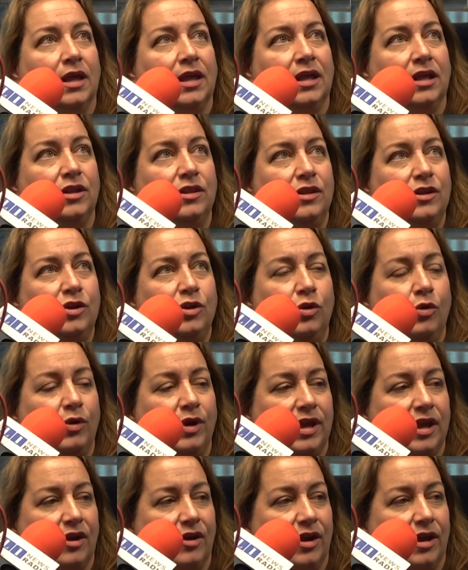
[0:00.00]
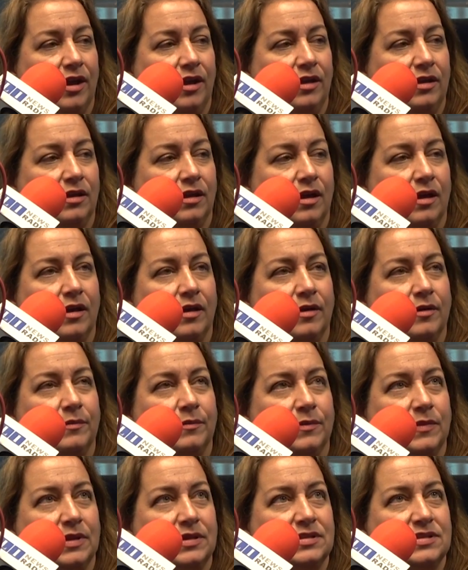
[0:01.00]
In the New York area,
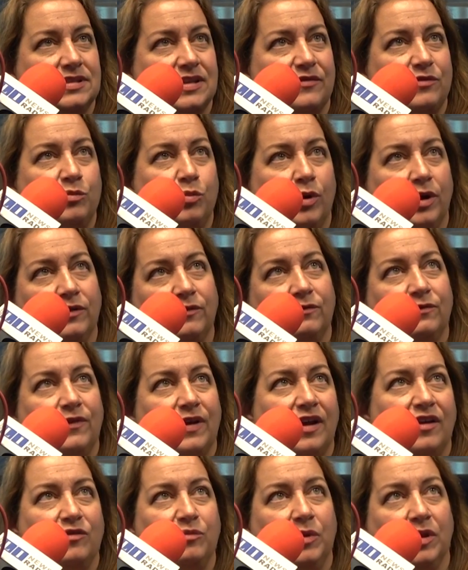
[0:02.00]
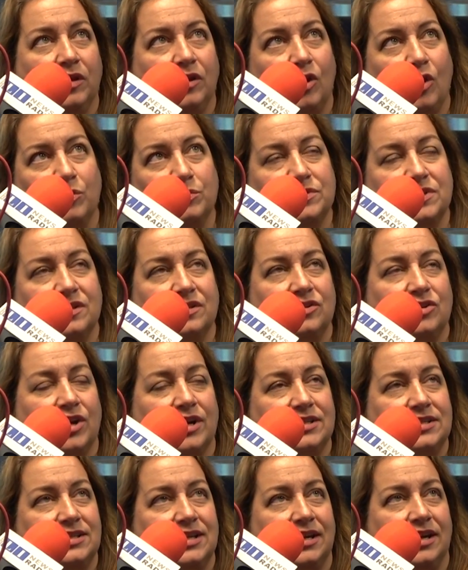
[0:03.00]
in 7.5 million homes of the
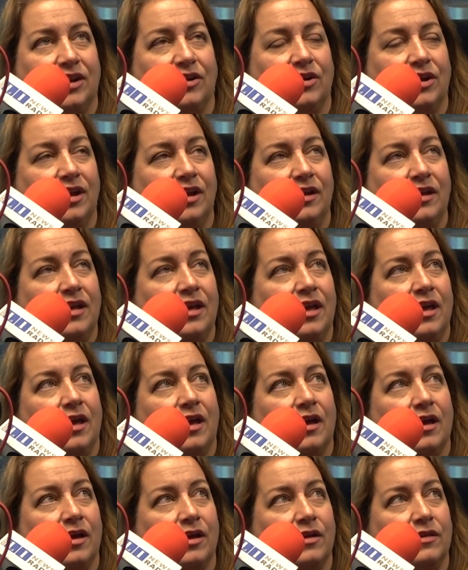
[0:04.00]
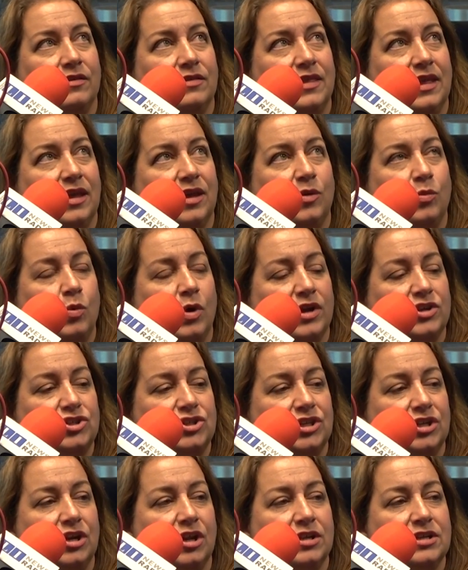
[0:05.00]
tri-state area, they can
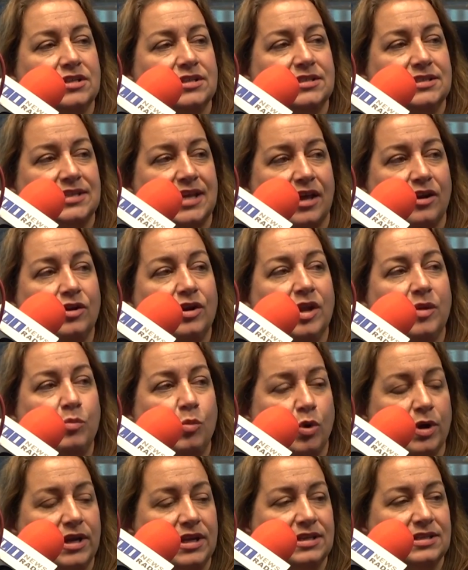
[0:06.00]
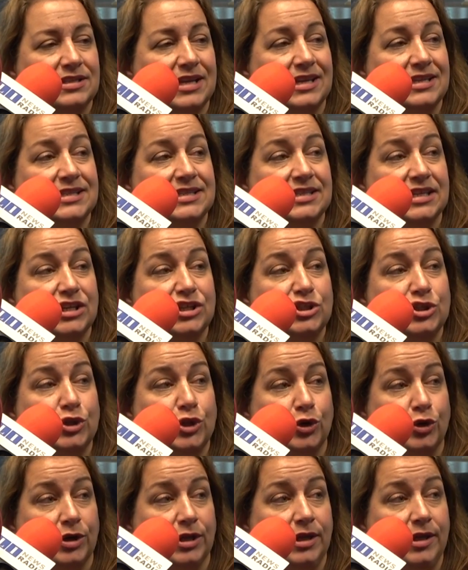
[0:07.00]
watch it Saturday mornings at
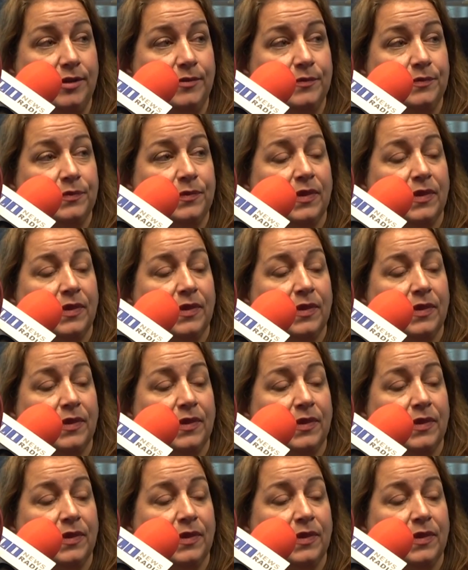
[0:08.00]
6:30.